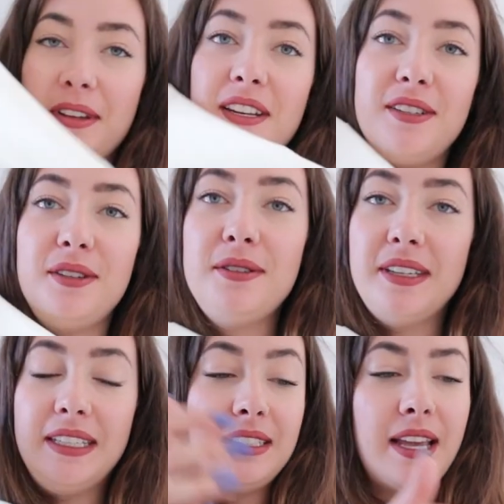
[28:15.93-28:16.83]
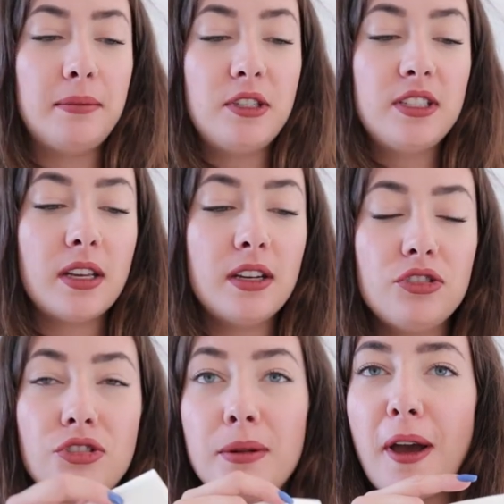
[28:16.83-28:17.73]
gonna do is I'm just gonna
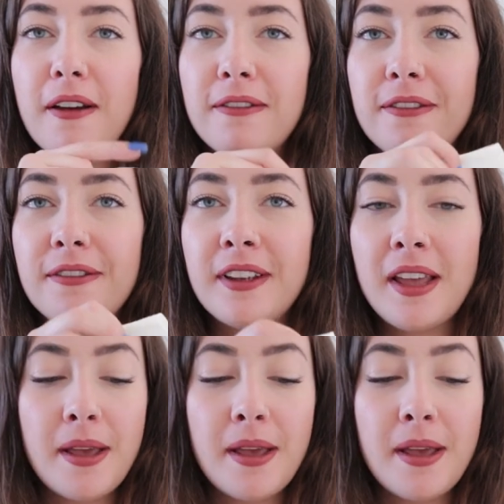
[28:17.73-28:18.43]
trim off